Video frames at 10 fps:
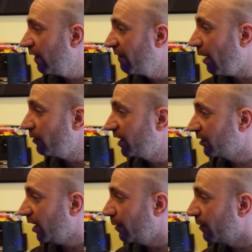That would take
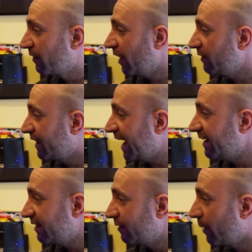time.
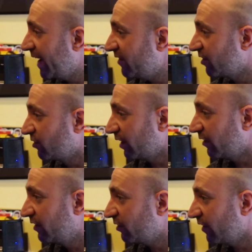That base does not
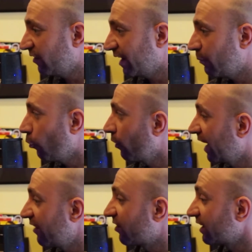exist on the same
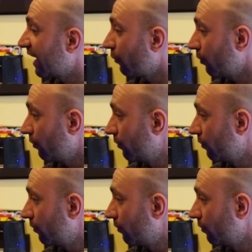organized level.